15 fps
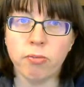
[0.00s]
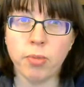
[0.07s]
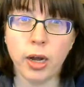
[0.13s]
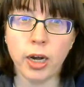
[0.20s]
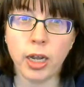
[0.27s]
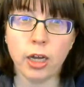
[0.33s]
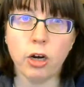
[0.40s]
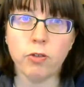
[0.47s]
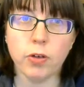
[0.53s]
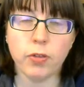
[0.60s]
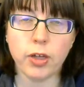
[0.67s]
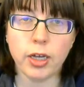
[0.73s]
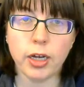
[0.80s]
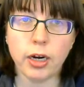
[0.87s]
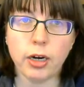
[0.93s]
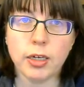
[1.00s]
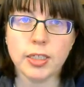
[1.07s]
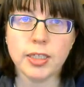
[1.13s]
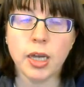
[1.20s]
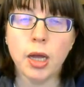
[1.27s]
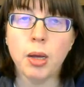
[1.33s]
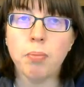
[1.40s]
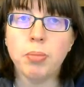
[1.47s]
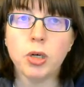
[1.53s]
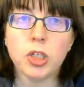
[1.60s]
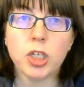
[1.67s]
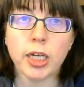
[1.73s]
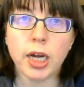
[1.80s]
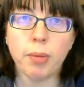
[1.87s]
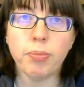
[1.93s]
of money over the years
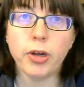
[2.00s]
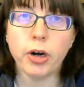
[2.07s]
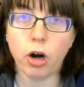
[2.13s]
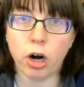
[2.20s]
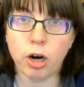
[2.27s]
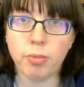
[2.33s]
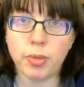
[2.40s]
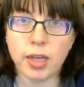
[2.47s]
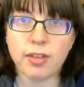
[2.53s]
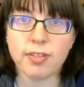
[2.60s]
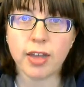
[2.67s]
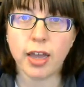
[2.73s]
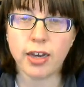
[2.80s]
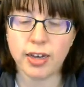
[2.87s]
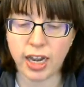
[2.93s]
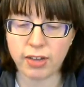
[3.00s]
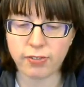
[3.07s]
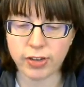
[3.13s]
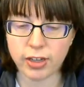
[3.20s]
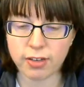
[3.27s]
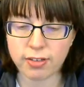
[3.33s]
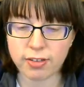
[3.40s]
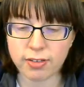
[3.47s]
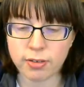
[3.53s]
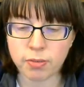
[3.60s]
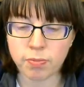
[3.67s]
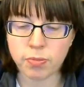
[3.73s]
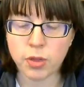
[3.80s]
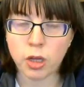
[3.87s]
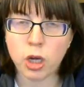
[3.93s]
building up their armies and navies.
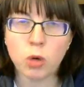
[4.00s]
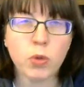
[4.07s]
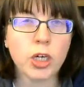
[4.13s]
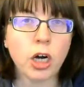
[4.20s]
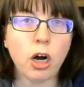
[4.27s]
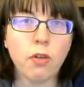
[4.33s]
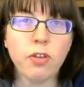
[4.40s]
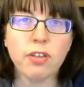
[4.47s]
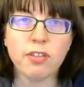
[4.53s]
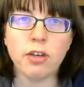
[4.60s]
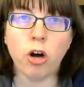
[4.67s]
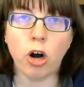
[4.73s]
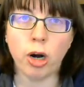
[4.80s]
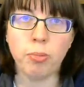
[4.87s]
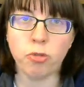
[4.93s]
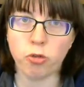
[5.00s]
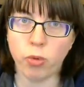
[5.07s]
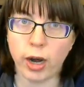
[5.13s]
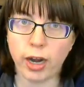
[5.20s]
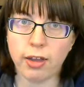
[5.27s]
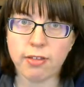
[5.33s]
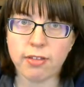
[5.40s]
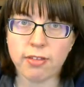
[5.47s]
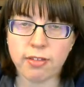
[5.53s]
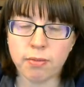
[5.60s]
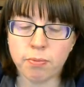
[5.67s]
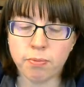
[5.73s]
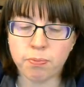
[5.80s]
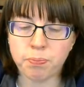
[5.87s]
We call this an arms race.